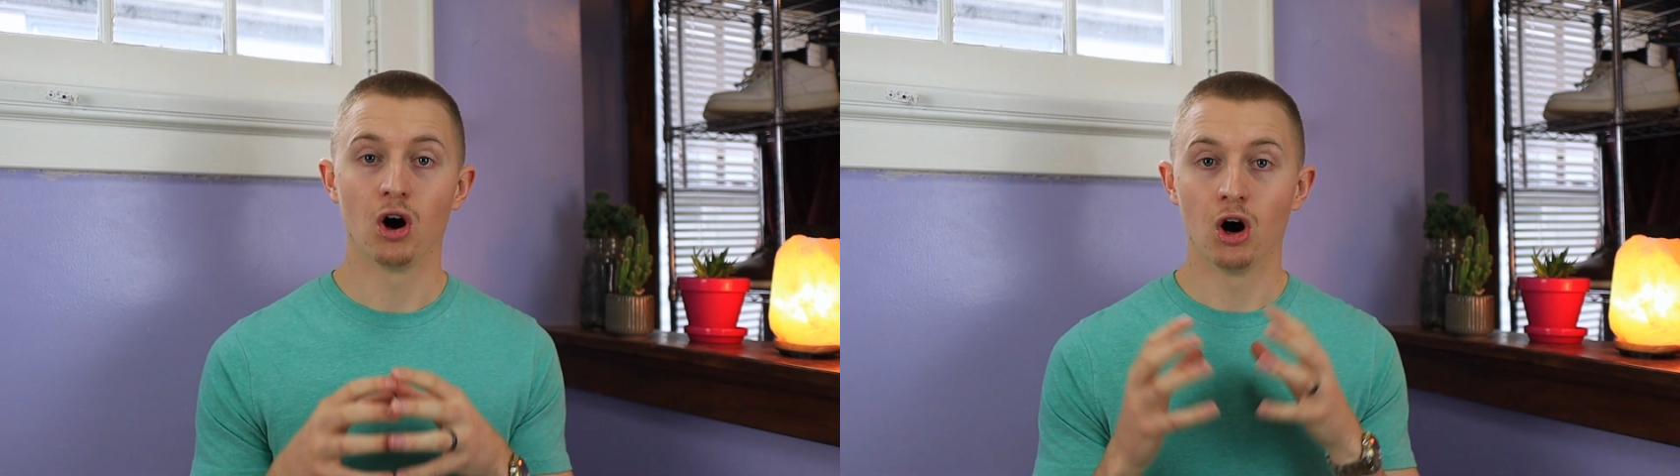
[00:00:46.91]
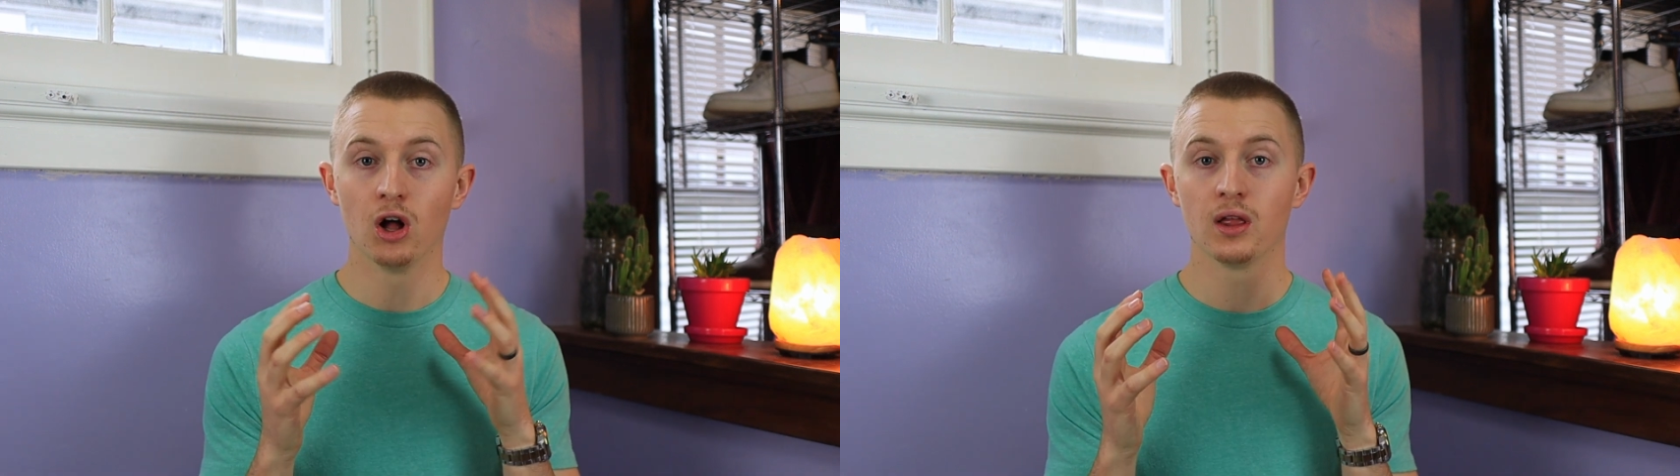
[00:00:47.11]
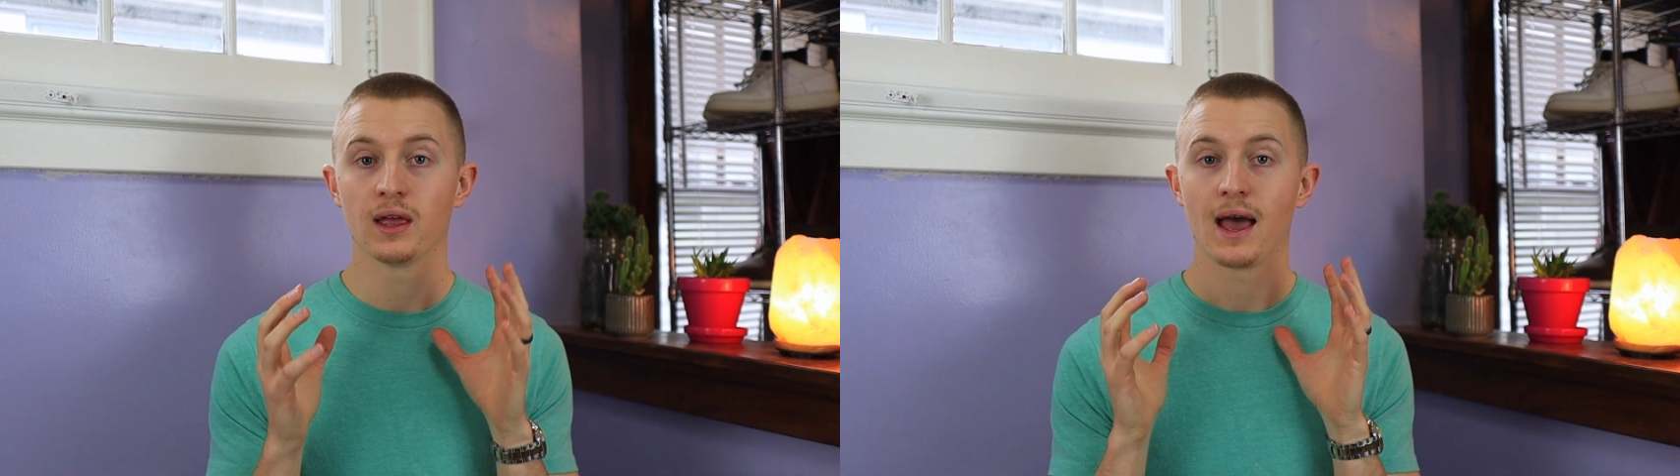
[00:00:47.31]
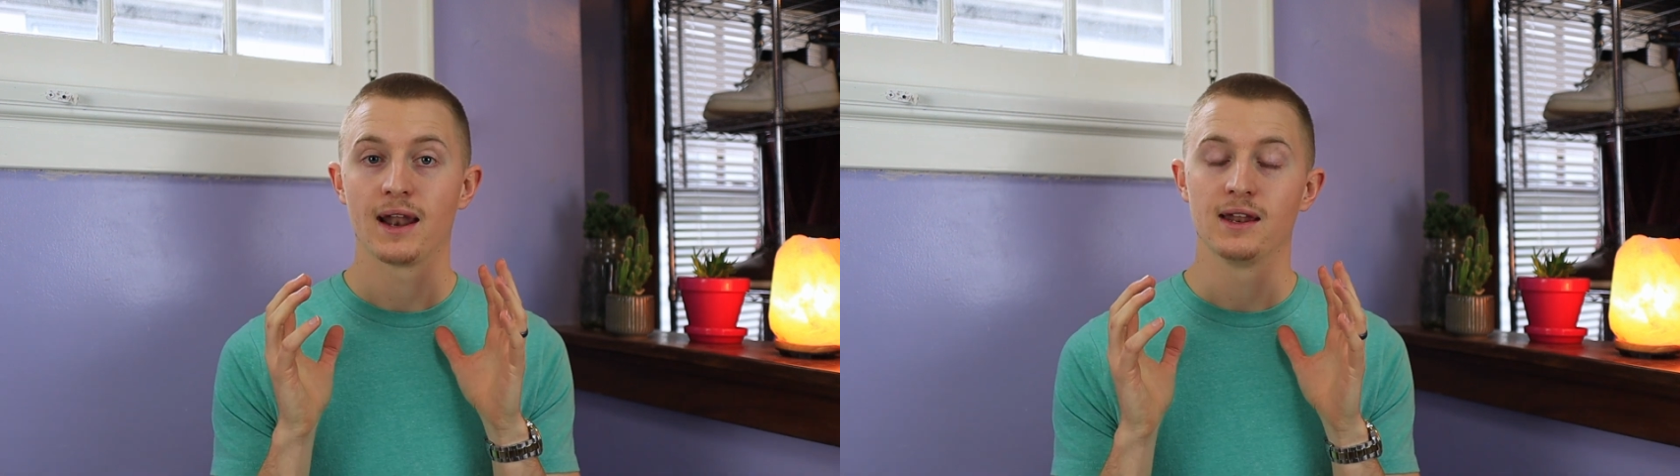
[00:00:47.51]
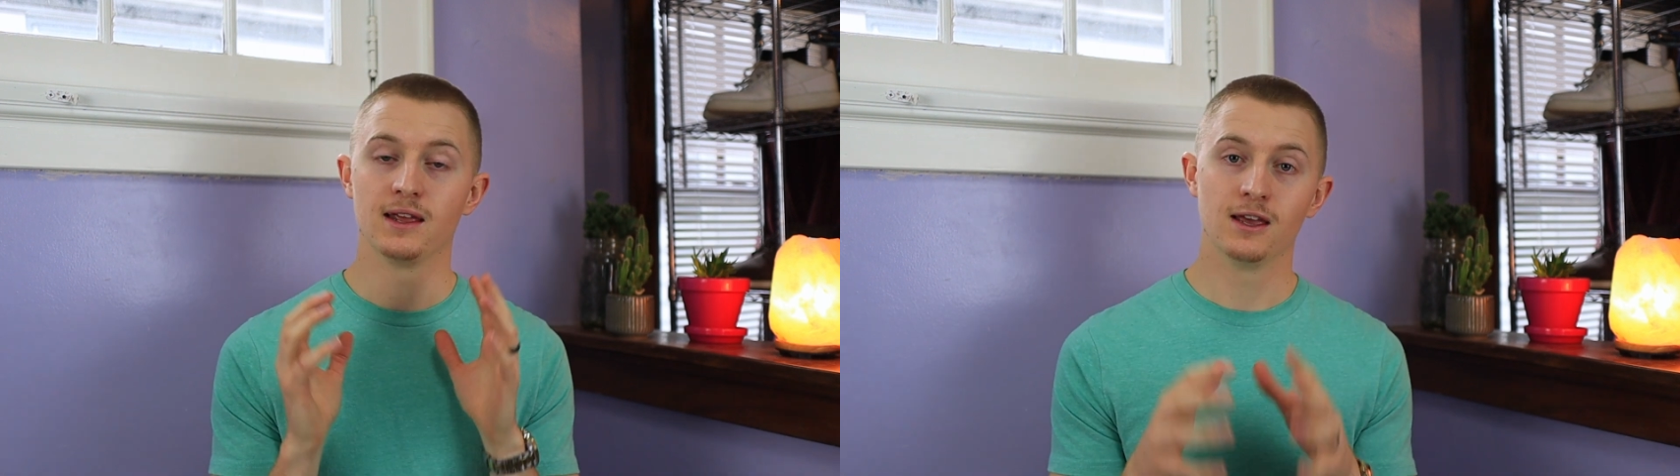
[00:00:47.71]
all
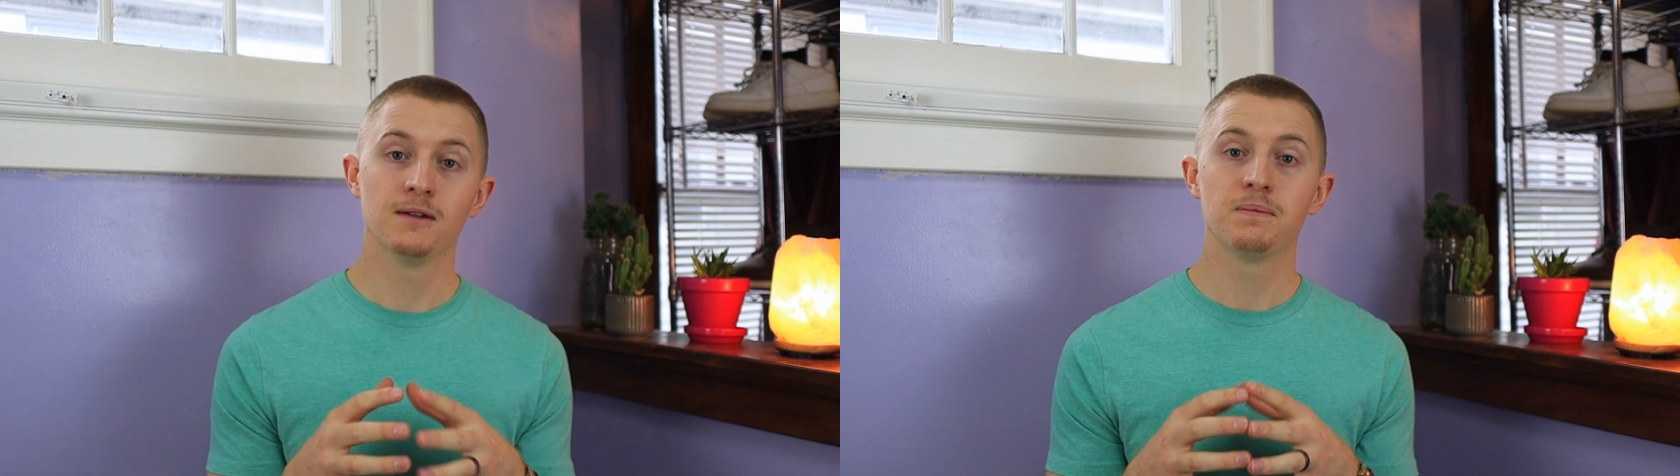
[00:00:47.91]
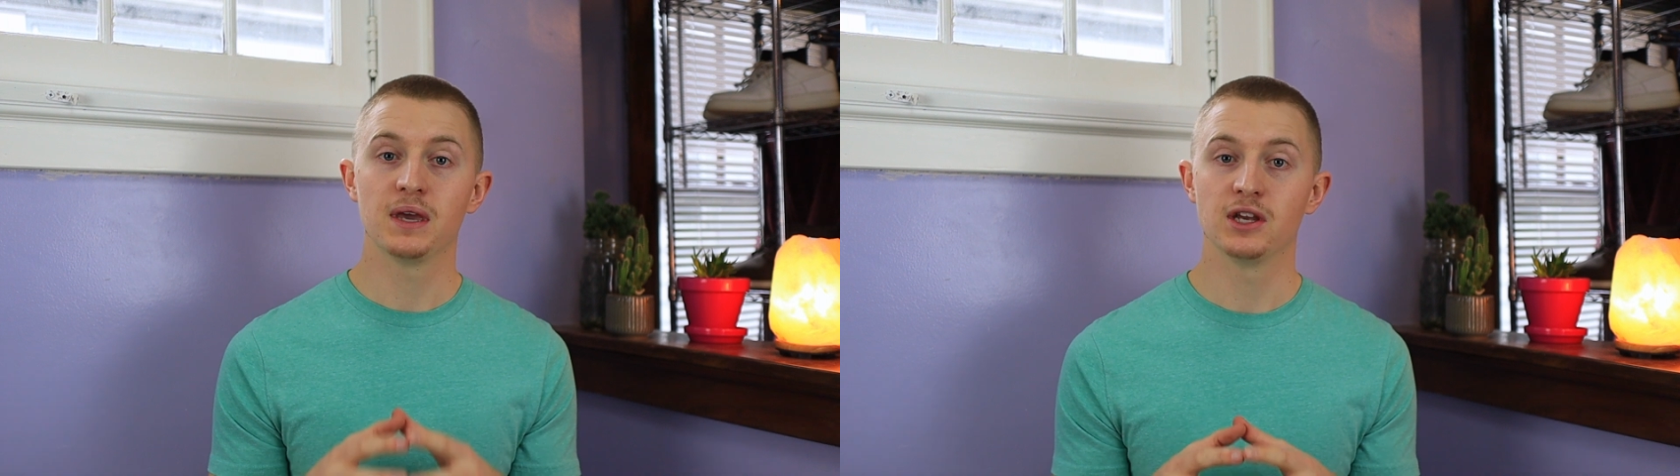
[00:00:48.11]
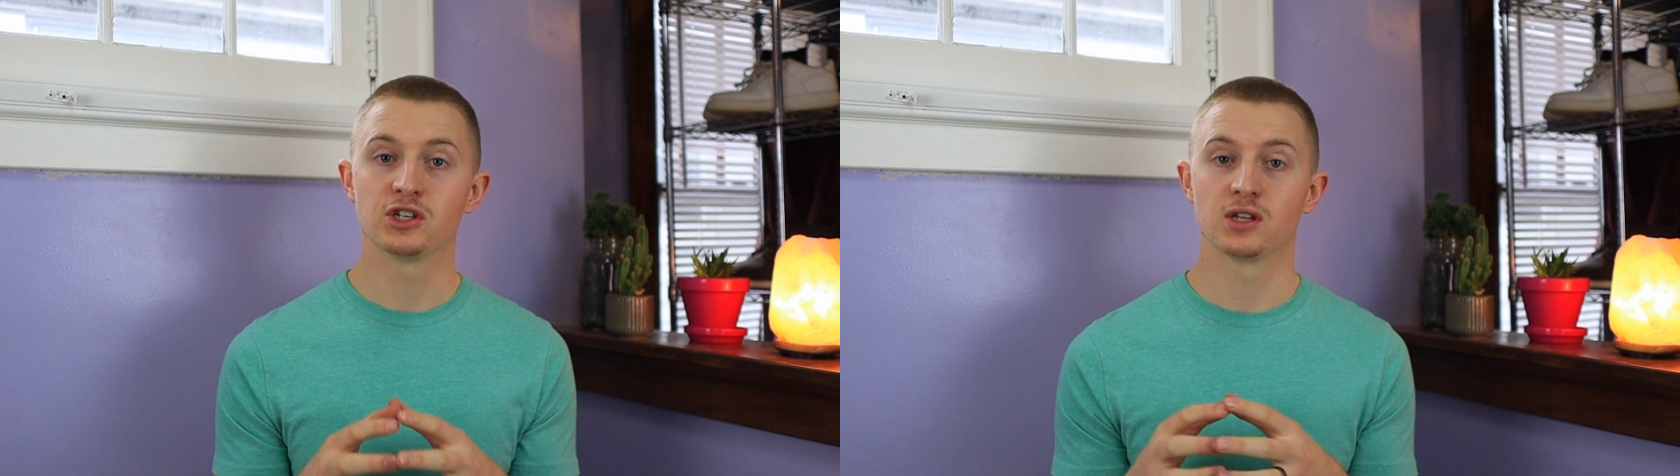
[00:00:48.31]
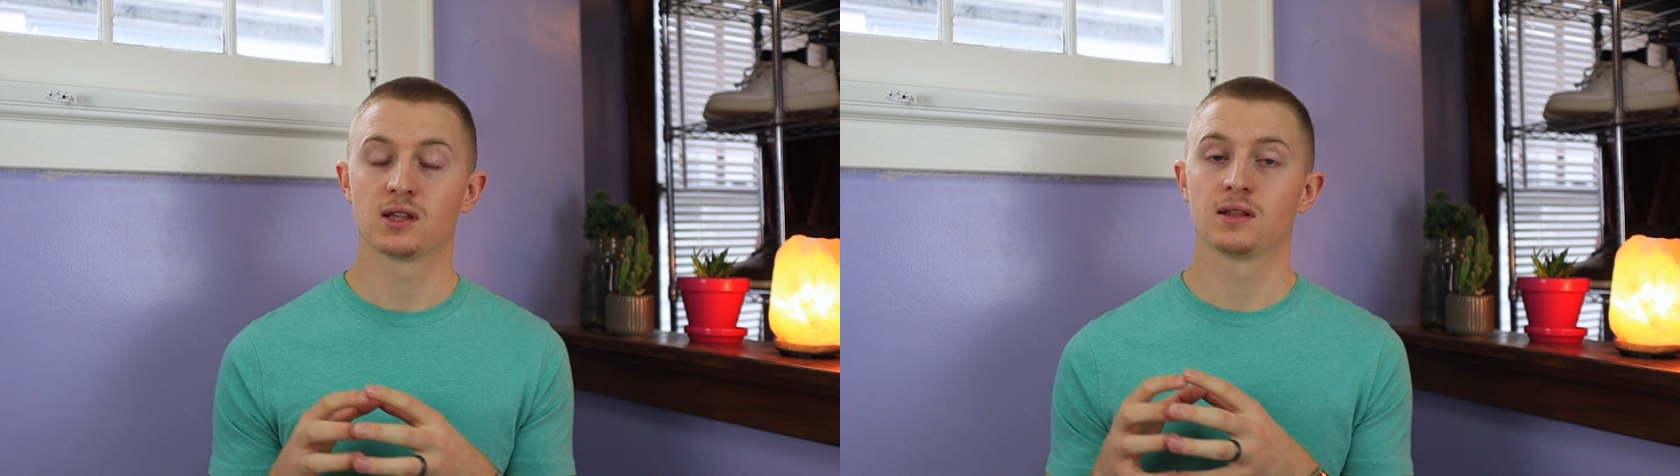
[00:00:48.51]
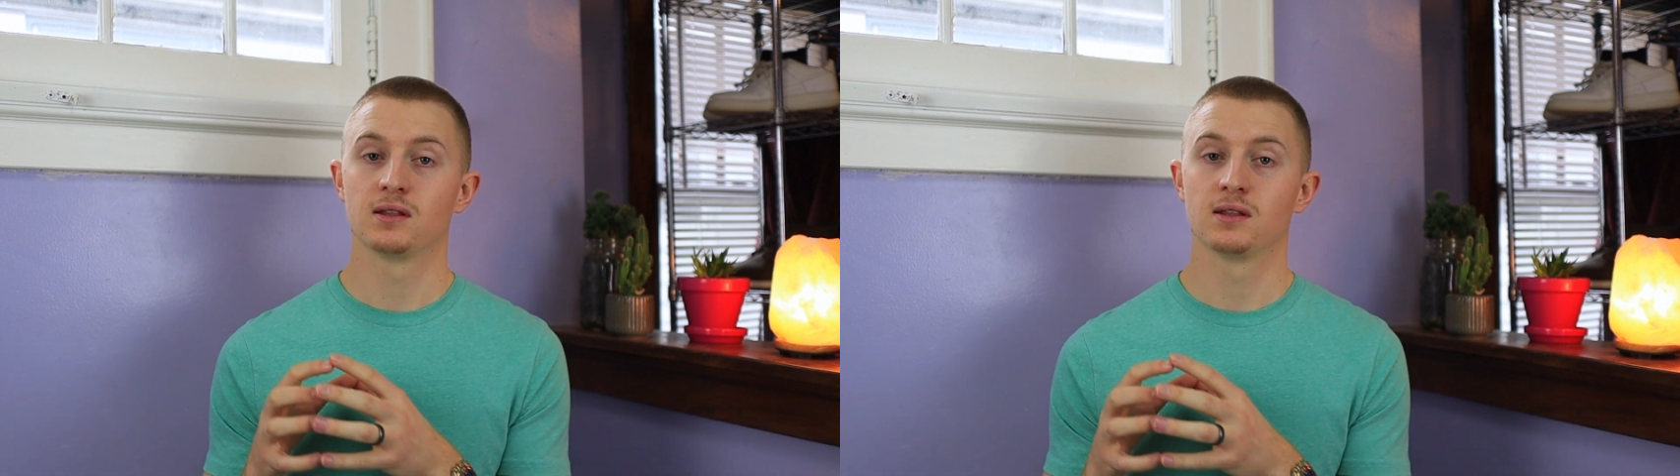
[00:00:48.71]
at an inpatient